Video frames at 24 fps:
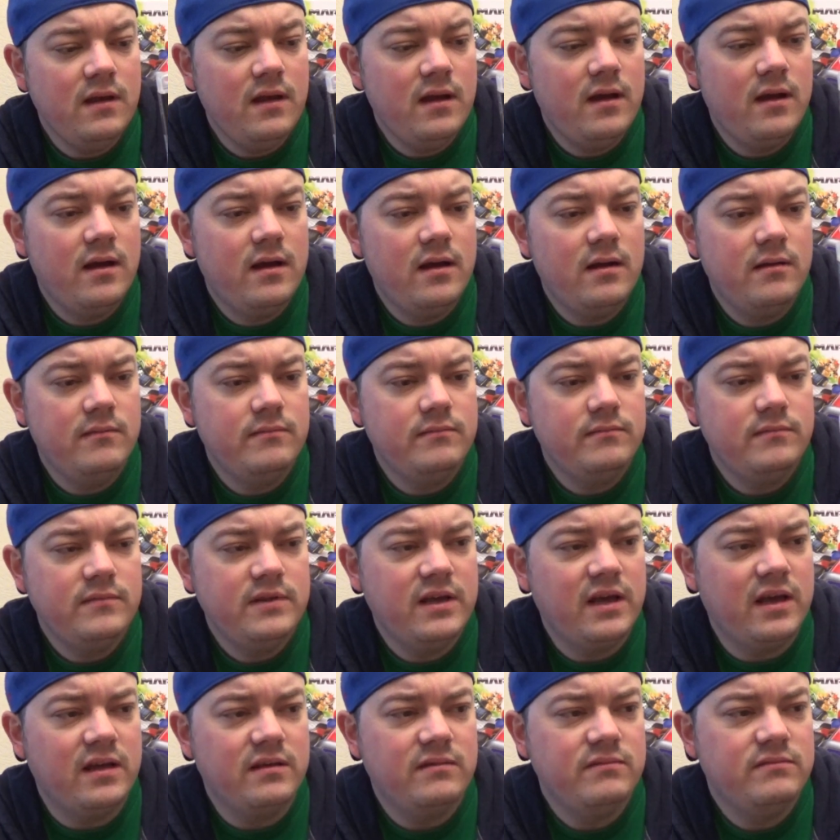
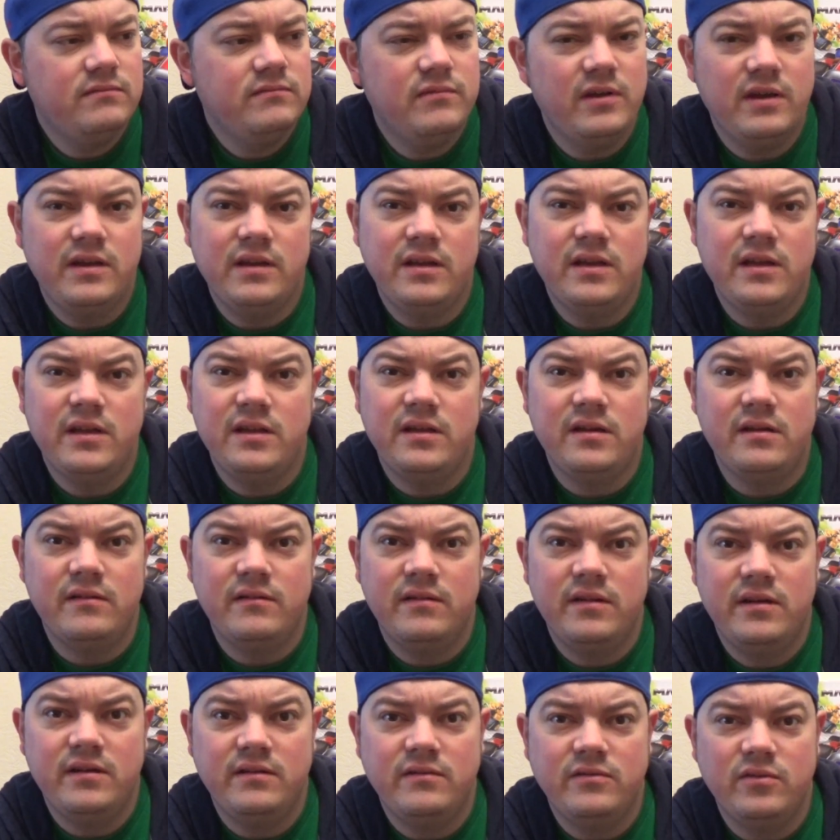yeah,
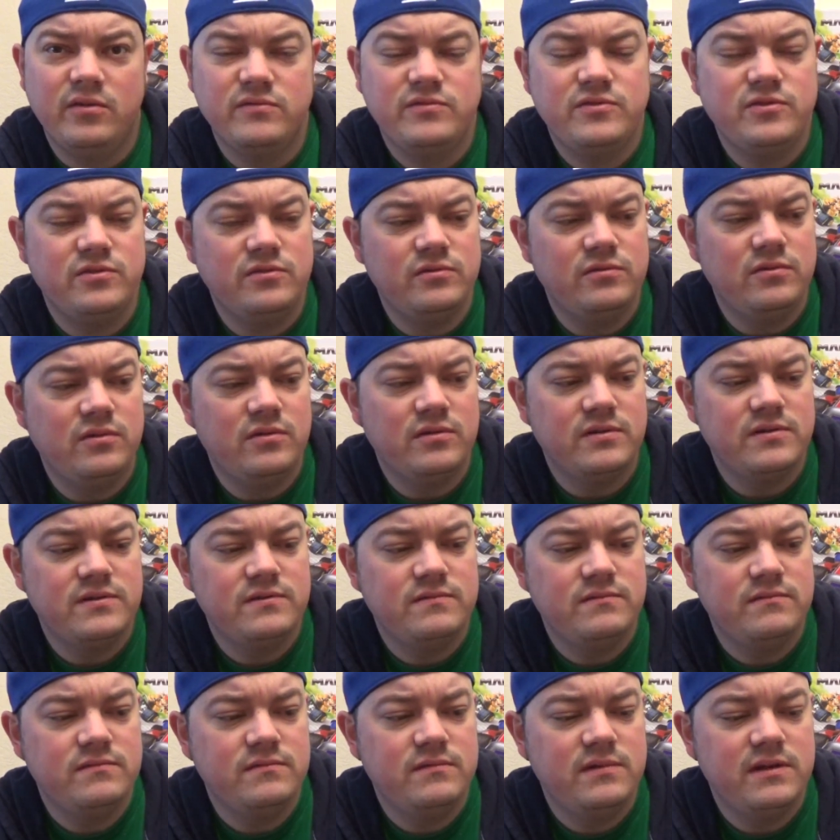in not too long.
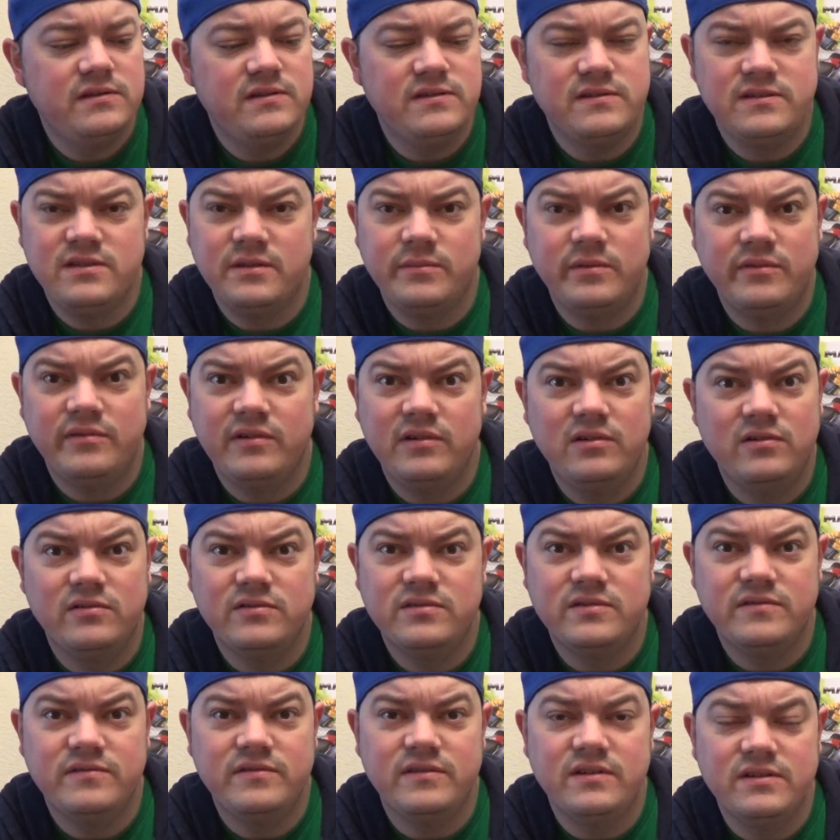It didn't take me very long
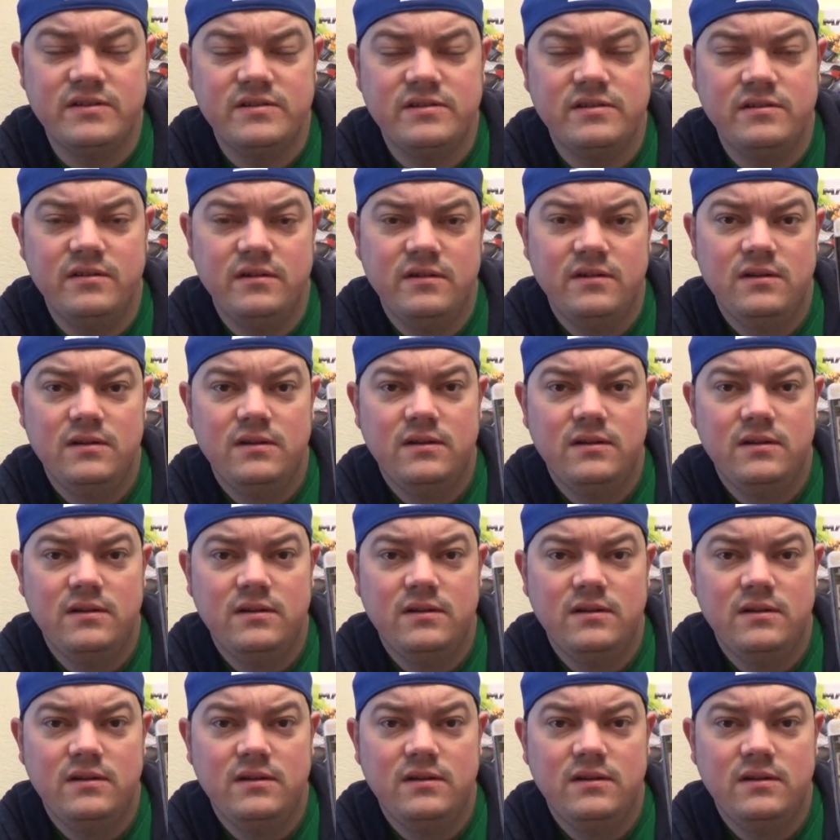to finish.